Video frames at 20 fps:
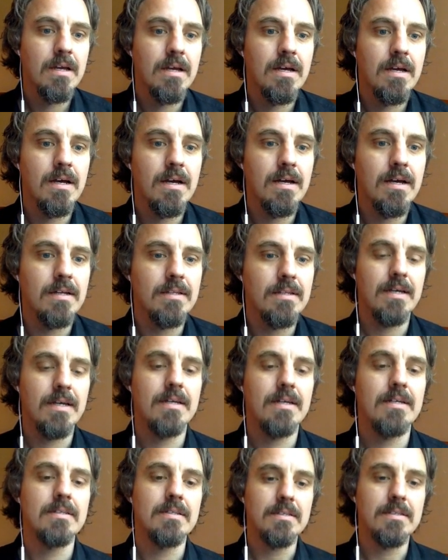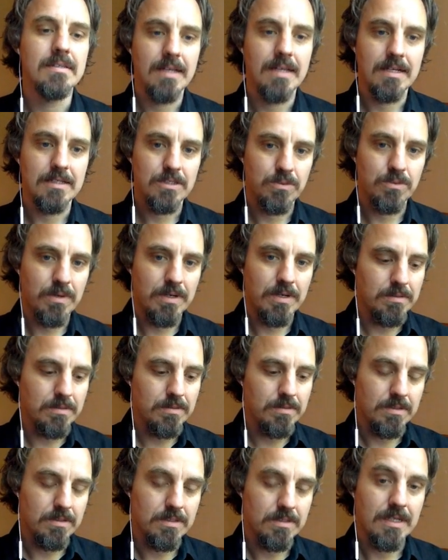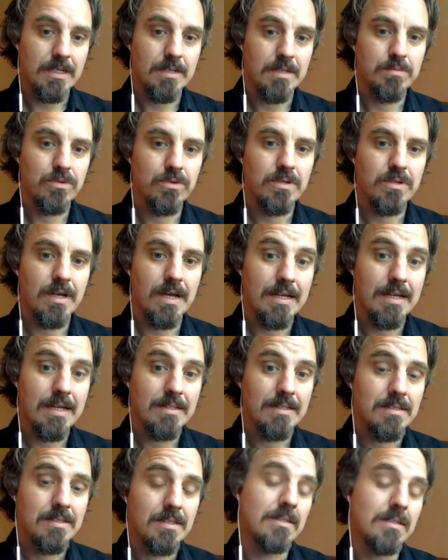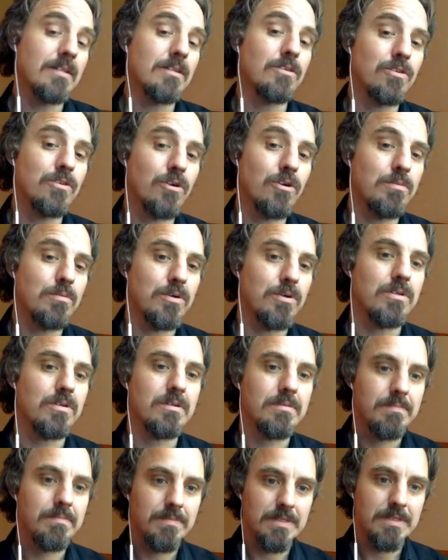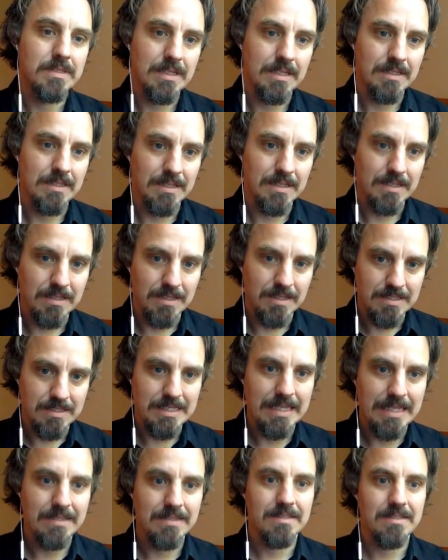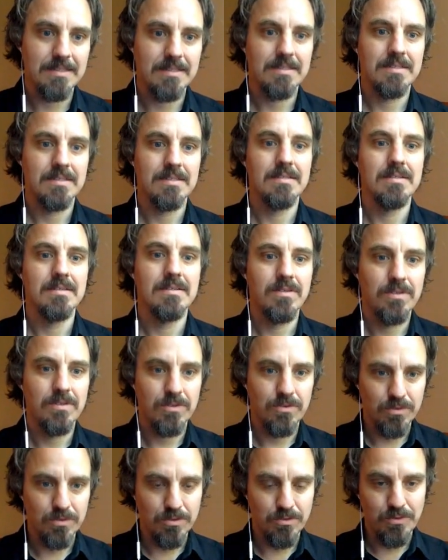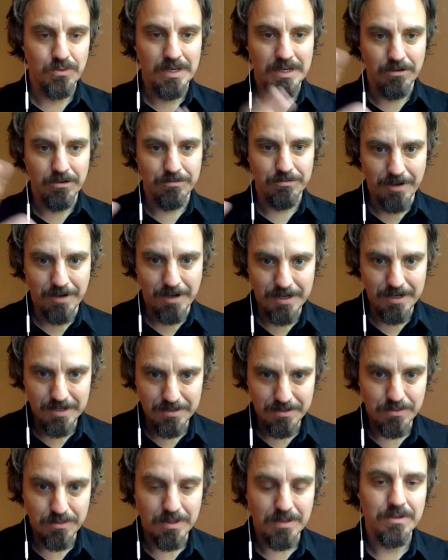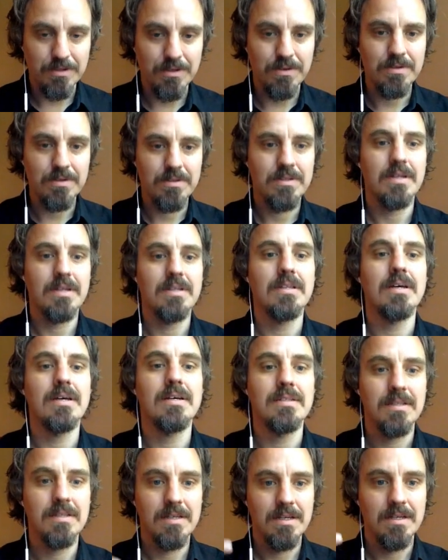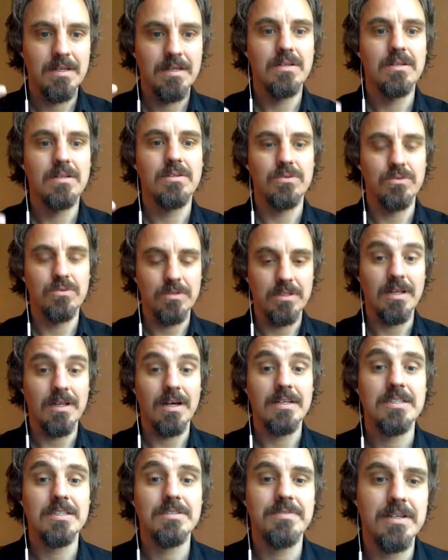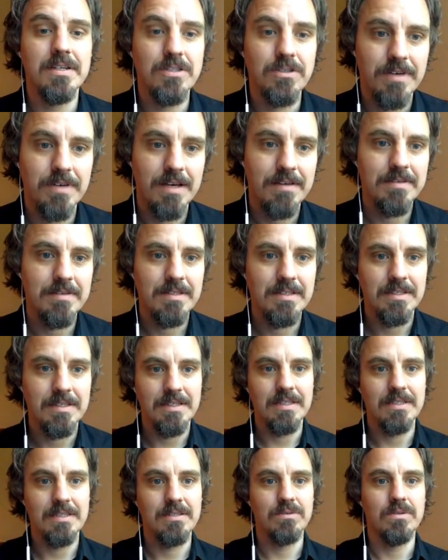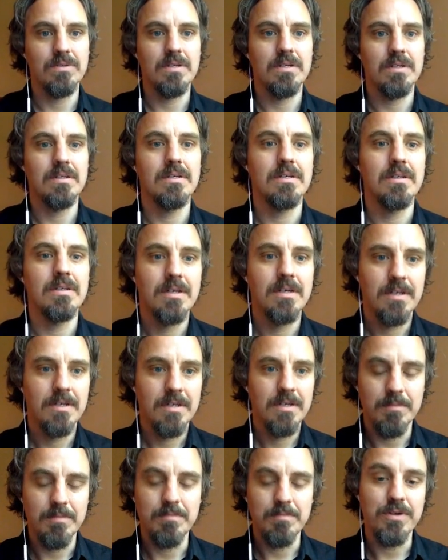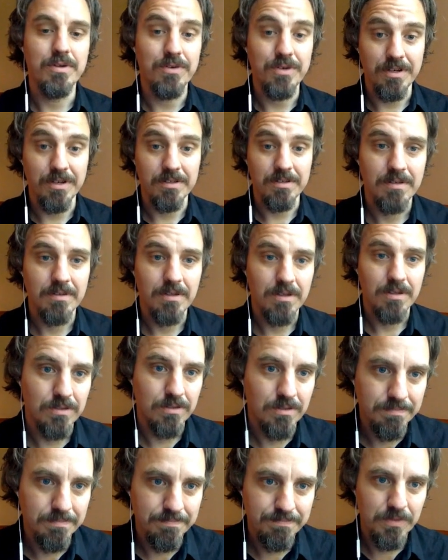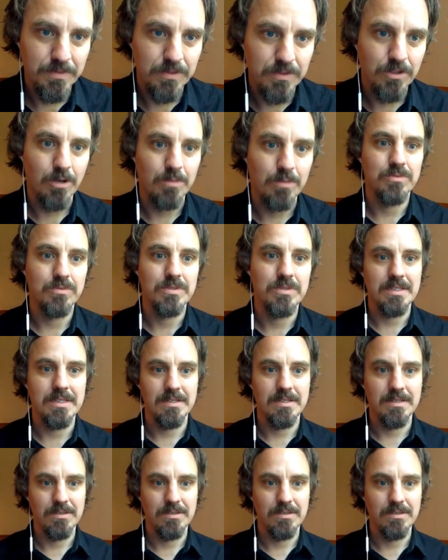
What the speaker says: And then that's where the second book ends, and then the third book is then the ascent through the ring of fire around the earth, and then through the 9 spheres of heaven and into the Empyrean on top. You see you